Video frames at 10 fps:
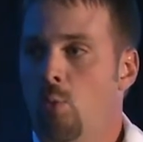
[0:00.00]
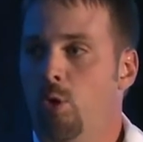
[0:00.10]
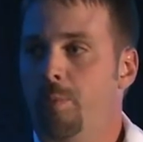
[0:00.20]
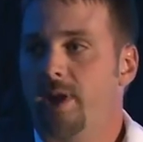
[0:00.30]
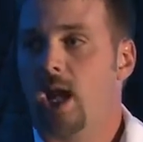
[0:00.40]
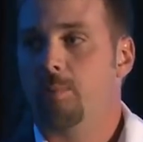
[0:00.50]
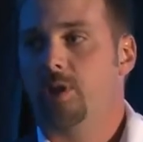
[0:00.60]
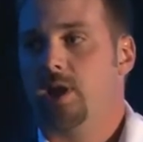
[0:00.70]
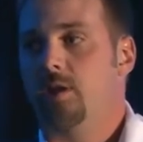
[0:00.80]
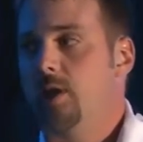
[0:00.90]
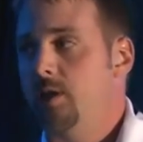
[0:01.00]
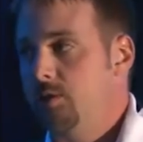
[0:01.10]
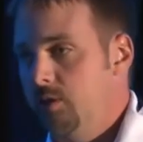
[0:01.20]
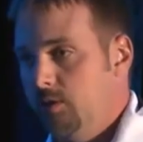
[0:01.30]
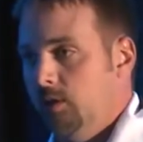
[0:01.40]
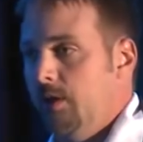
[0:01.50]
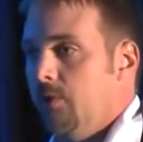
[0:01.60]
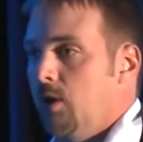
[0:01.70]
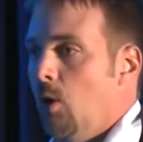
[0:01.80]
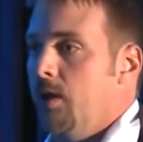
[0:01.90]
we'll be able to continue to
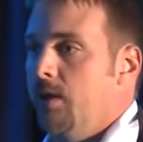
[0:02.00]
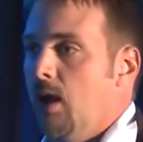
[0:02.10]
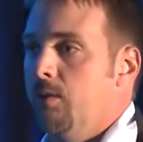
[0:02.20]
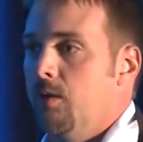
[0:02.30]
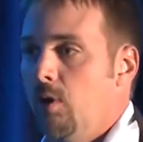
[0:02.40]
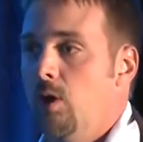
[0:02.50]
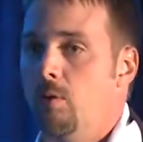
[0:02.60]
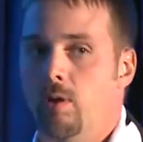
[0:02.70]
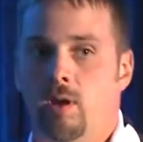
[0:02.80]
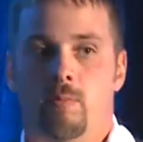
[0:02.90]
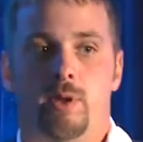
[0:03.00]
deliver going down the road